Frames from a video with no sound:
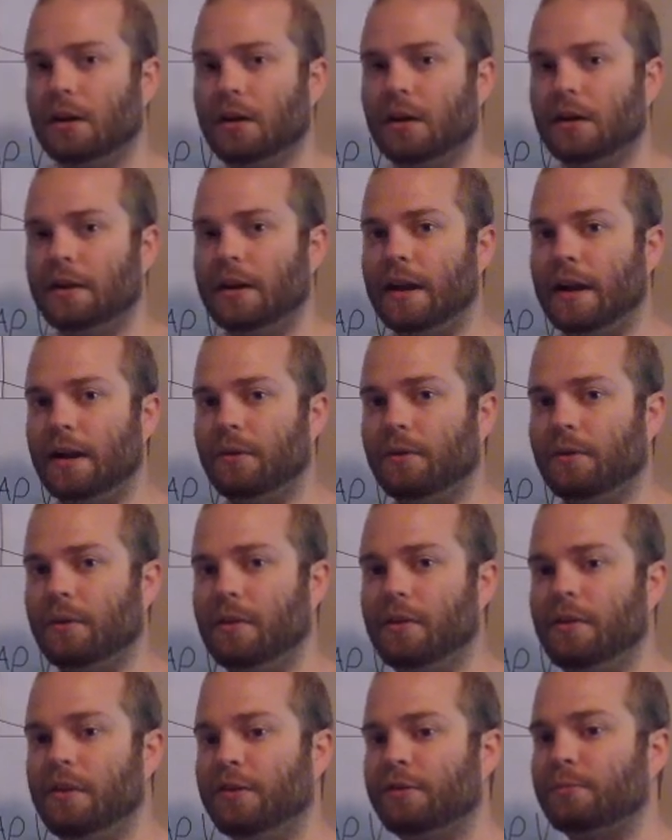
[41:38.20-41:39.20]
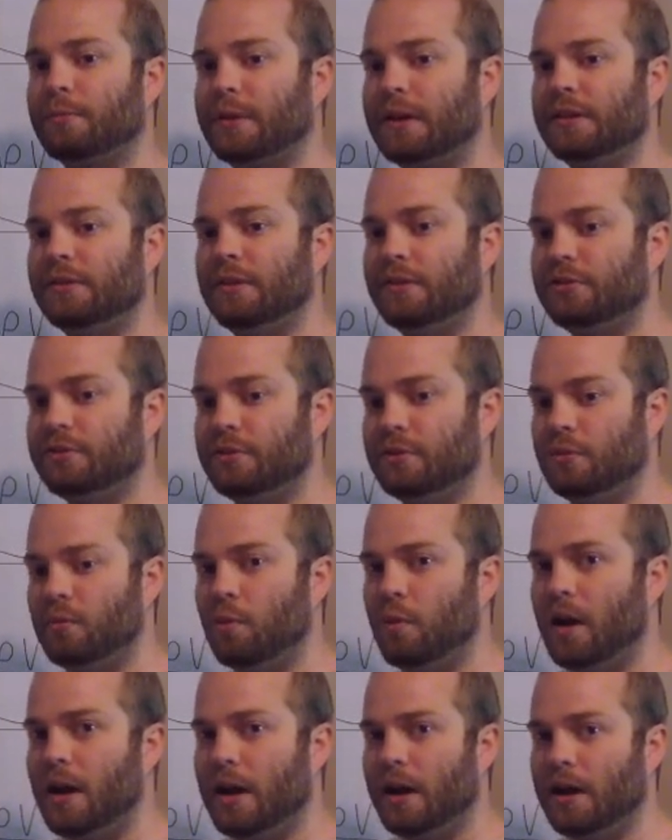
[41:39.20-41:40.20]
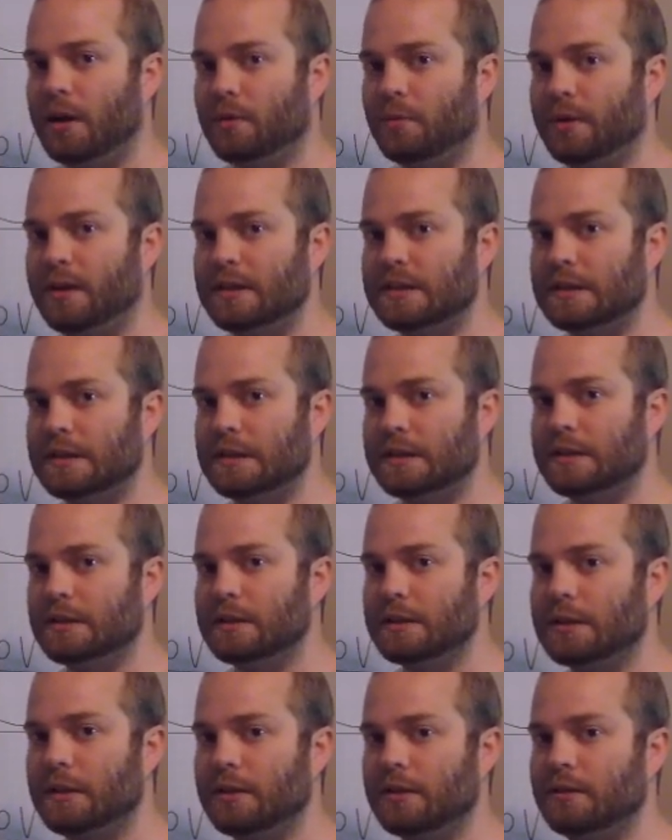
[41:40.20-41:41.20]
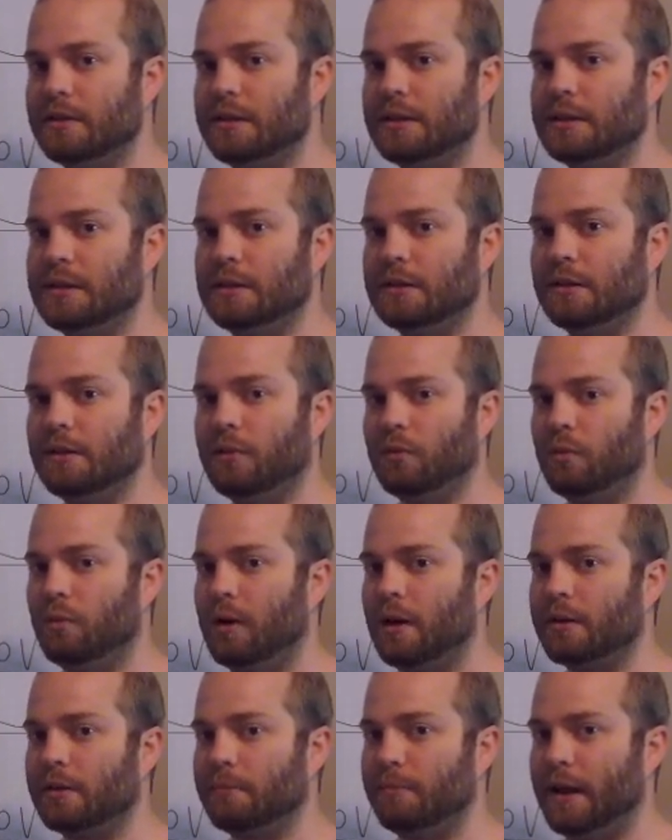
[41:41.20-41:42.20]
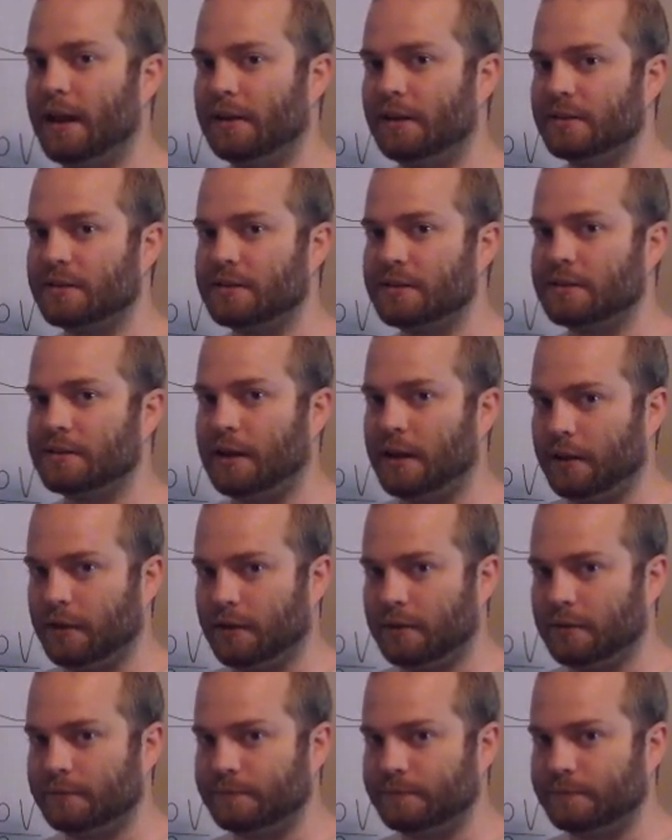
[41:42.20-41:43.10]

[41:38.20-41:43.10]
Now, this brings us to why we did the water ballast tank.